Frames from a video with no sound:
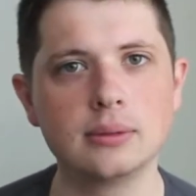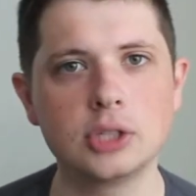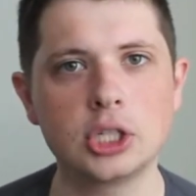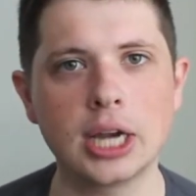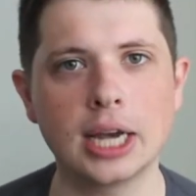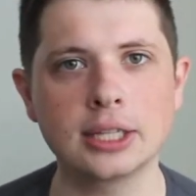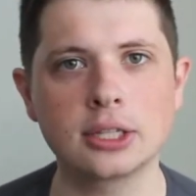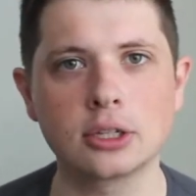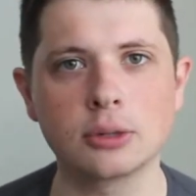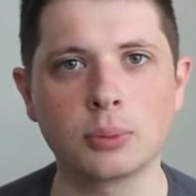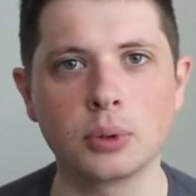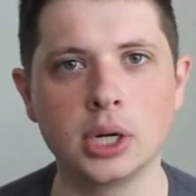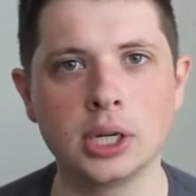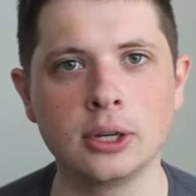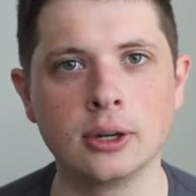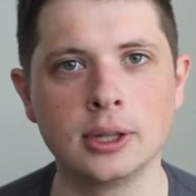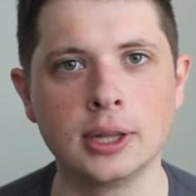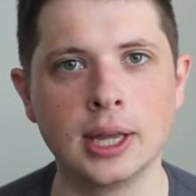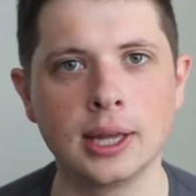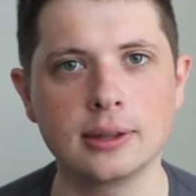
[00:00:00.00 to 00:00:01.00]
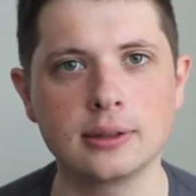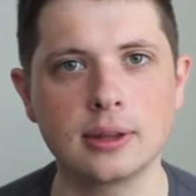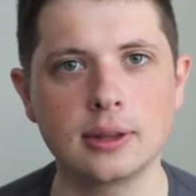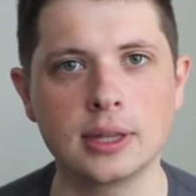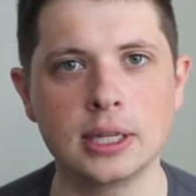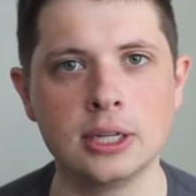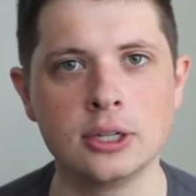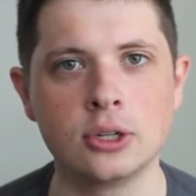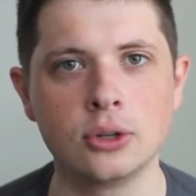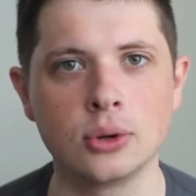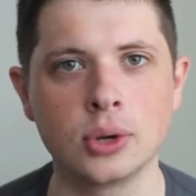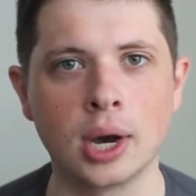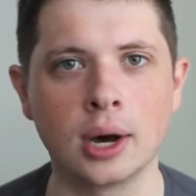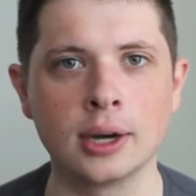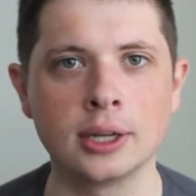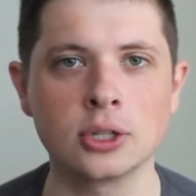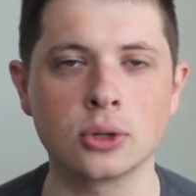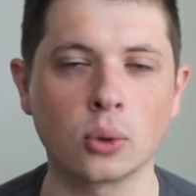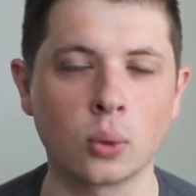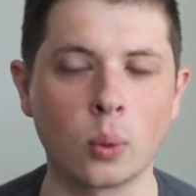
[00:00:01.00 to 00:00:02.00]
chances are pretty good that these two
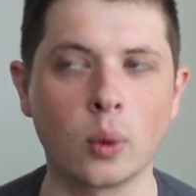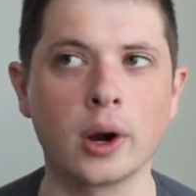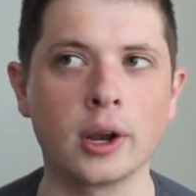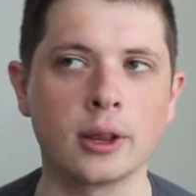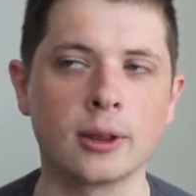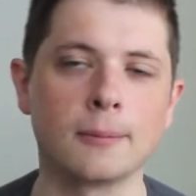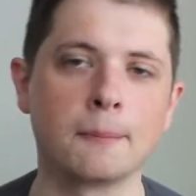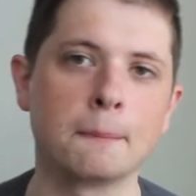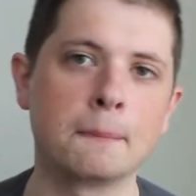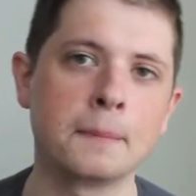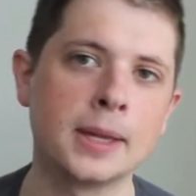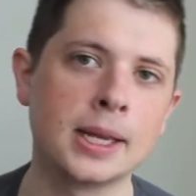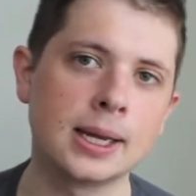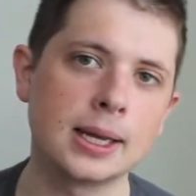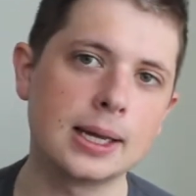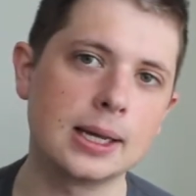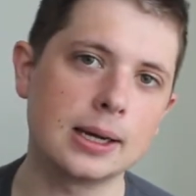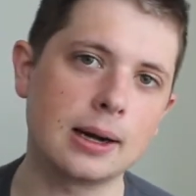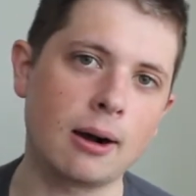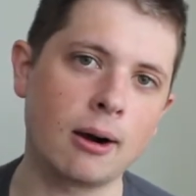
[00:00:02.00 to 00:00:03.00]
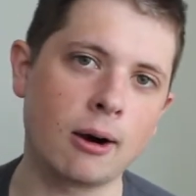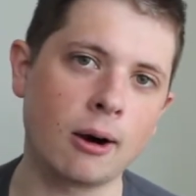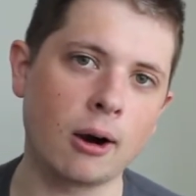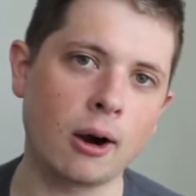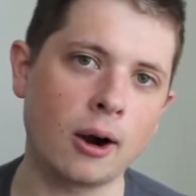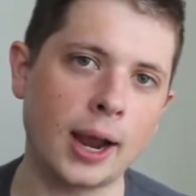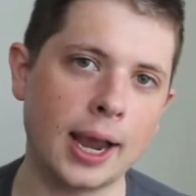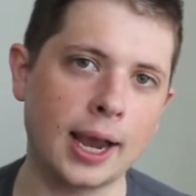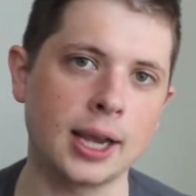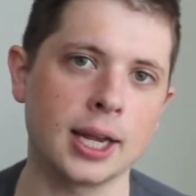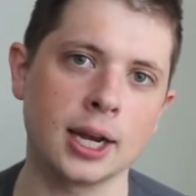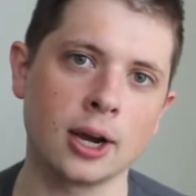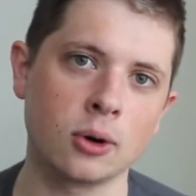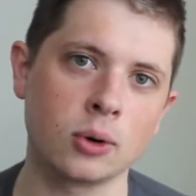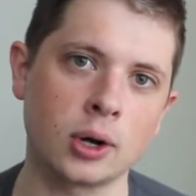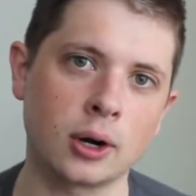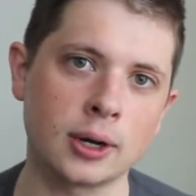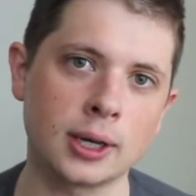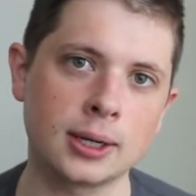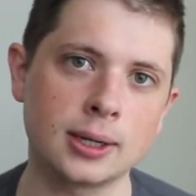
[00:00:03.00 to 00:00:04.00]
guys, or one of them, are hanging
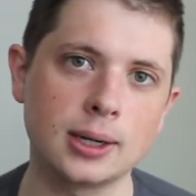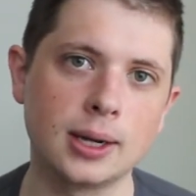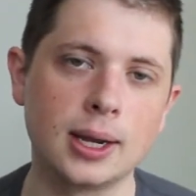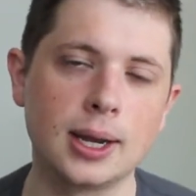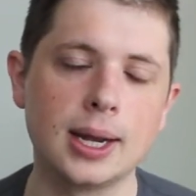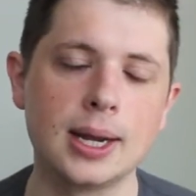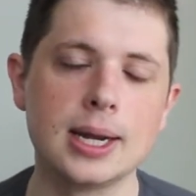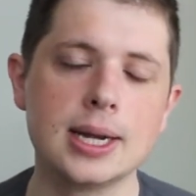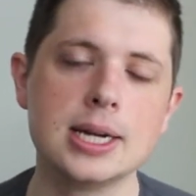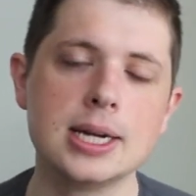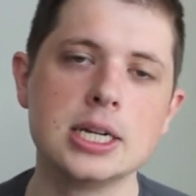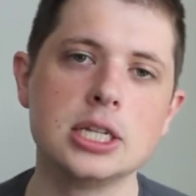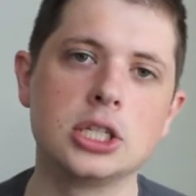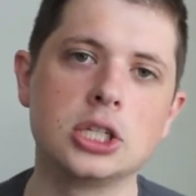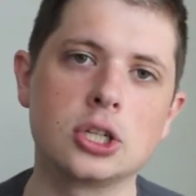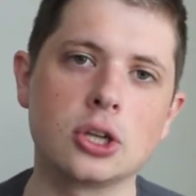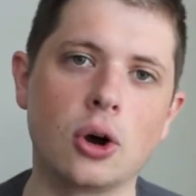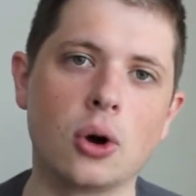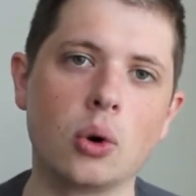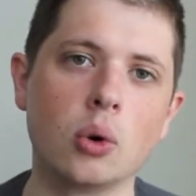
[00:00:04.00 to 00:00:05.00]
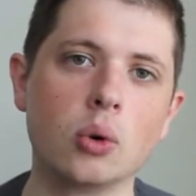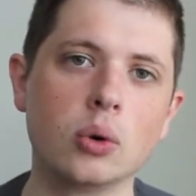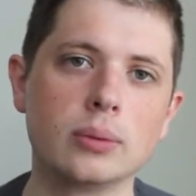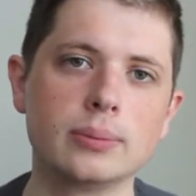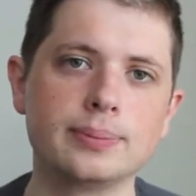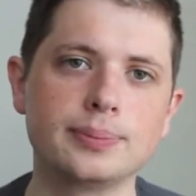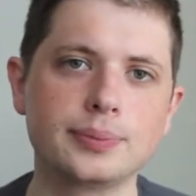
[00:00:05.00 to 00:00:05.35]
out on it. So